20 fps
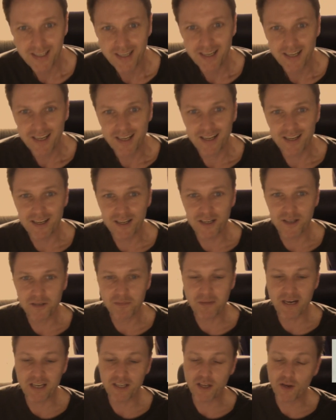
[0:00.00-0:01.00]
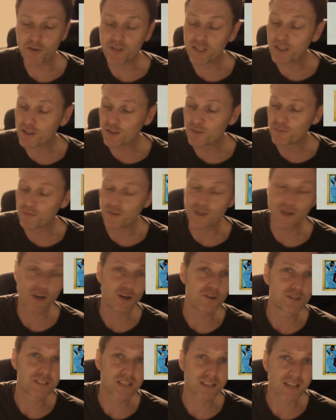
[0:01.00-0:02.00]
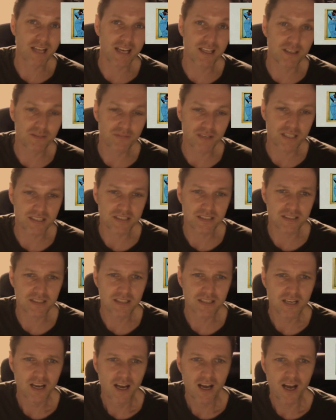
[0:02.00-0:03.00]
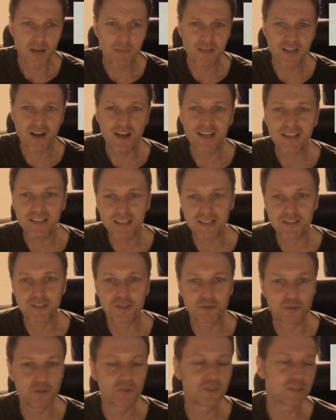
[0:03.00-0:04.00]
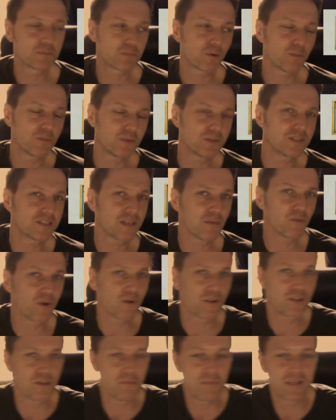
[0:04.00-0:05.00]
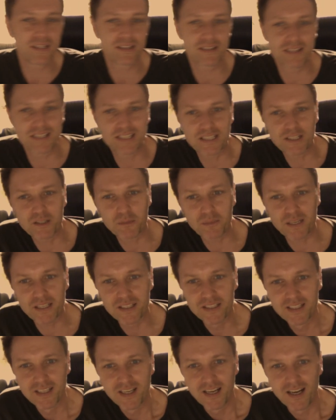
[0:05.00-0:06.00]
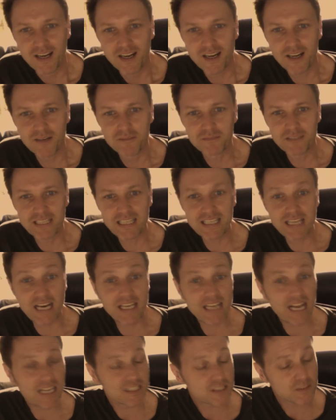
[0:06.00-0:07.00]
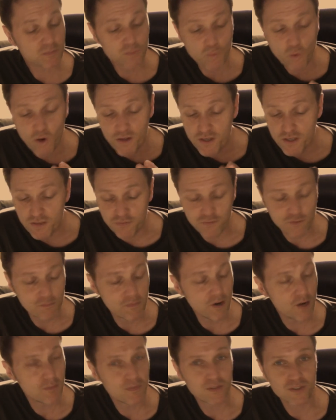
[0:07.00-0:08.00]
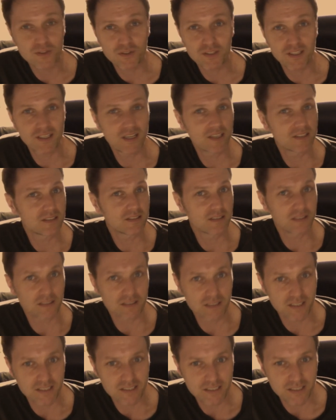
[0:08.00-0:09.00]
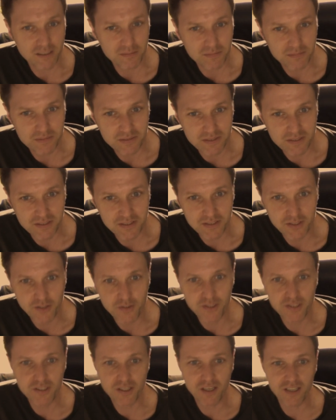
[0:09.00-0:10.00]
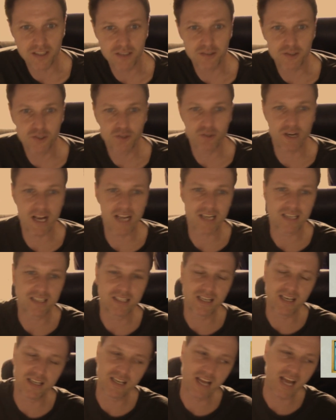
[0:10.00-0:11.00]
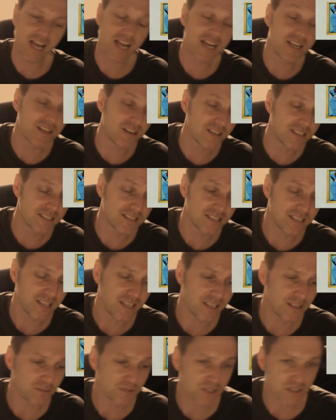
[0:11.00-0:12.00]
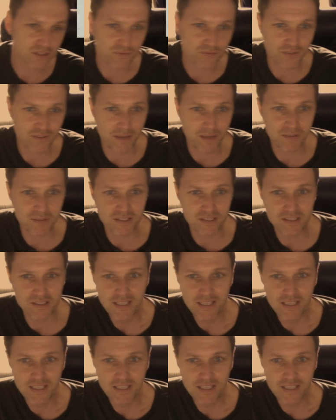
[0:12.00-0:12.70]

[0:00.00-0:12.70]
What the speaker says: And only good for hotel elevators. I mean, I think the truth is probably somewhere in the middle a little bit. And it has some wonderful moments on it, like the title track and Hey 19, which is fabulous.